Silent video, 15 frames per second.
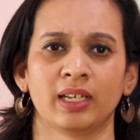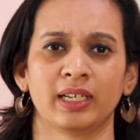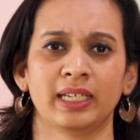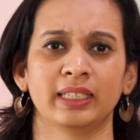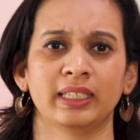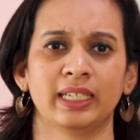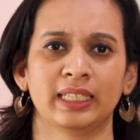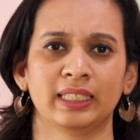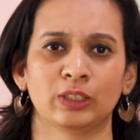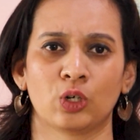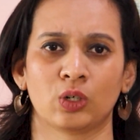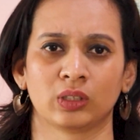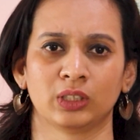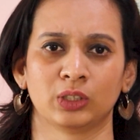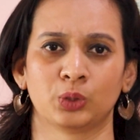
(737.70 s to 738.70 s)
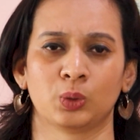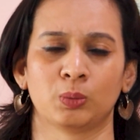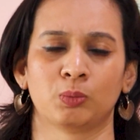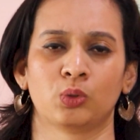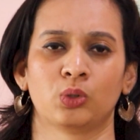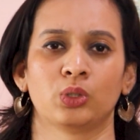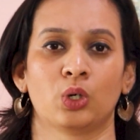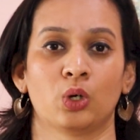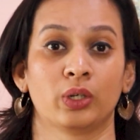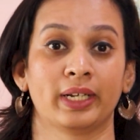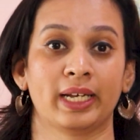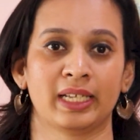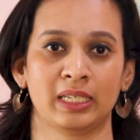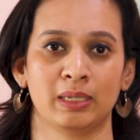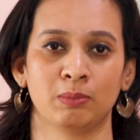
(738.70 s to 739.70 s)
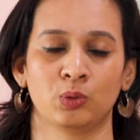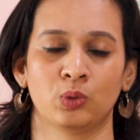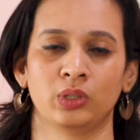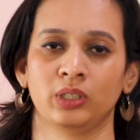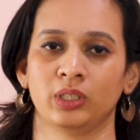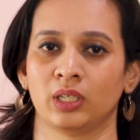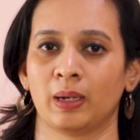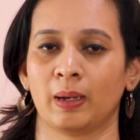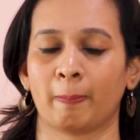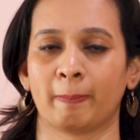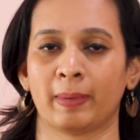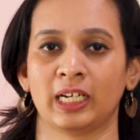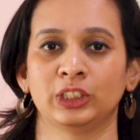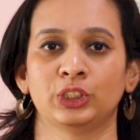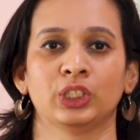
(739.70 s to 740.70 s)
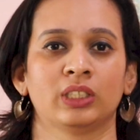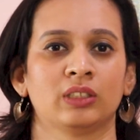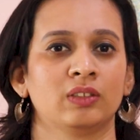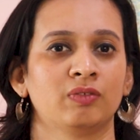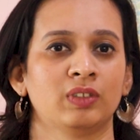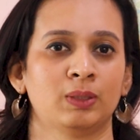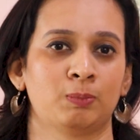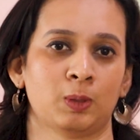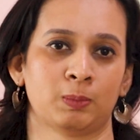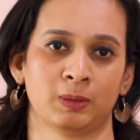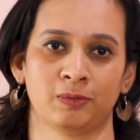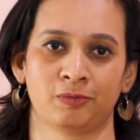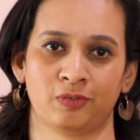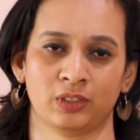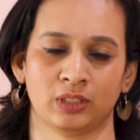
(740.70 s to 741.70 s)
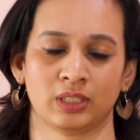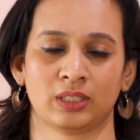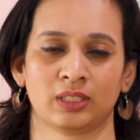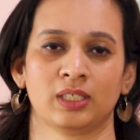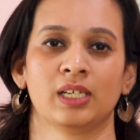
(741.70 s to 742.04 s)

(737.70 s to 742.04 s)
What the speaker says: in incognito mode or any mode, my channel will pop up first.